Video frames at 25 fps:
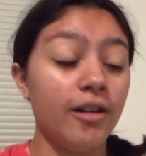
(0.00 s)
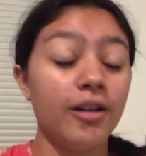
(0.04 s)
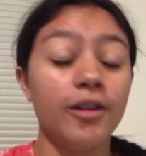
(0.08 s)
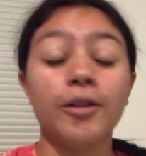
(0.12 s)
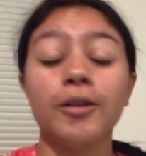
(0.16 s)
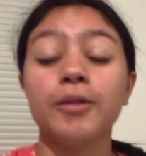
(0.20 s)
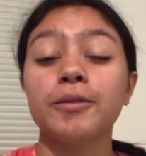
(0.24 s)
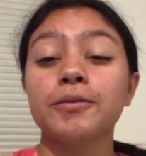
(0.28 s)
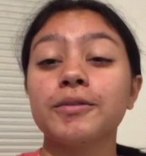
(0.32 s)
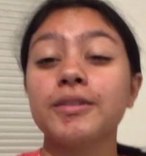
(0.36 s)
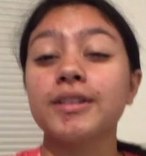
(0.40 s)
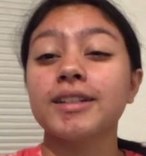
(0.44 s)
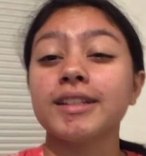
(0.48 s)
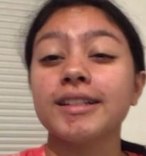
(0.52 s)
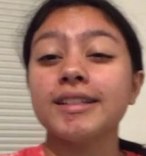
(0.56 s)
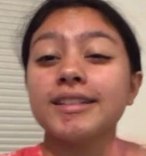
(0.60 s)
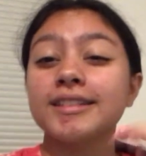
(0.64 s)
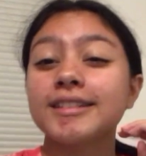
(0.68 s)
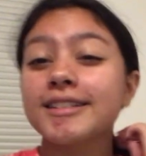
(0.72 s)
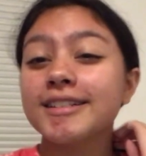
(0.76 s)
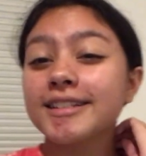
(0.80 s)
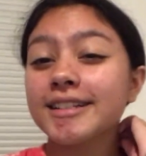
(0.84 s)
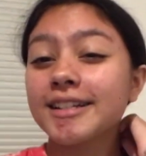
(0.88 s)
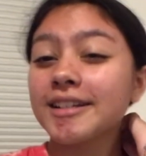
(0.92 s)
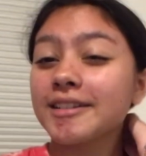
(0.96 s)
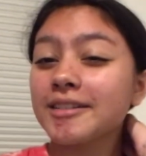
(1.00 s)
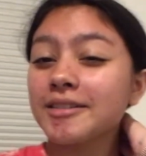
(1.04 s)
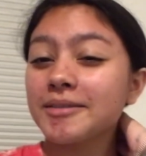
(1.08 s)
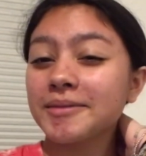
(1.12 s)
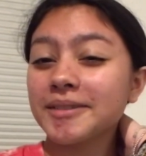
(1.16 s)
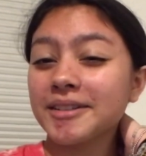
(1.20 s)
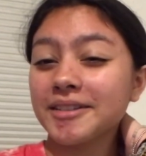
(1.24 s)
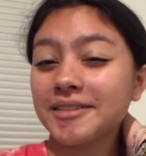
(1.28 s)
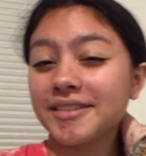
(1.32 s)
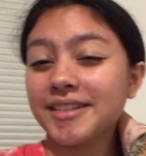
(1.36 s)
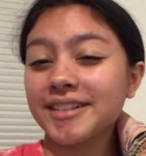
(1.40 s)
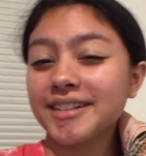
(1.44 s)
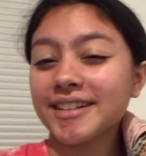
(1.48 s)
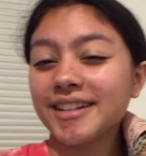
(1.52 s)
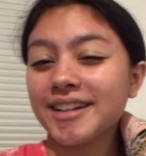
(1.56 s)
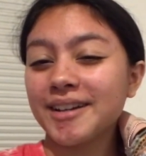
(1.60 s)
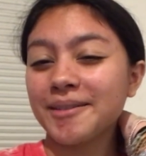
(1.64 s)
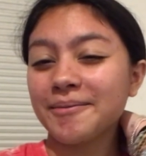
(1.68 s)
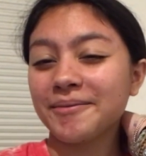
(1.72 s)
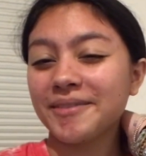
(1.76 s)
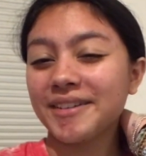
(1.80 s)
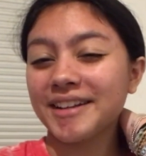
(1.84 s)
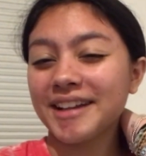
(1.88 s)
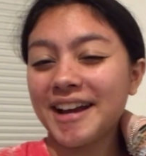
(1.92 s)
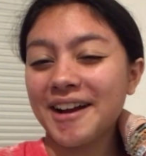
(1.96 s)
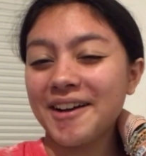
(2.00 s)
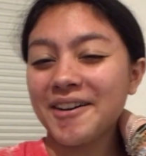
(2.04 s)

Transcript: Hopefully she gives me a really comfy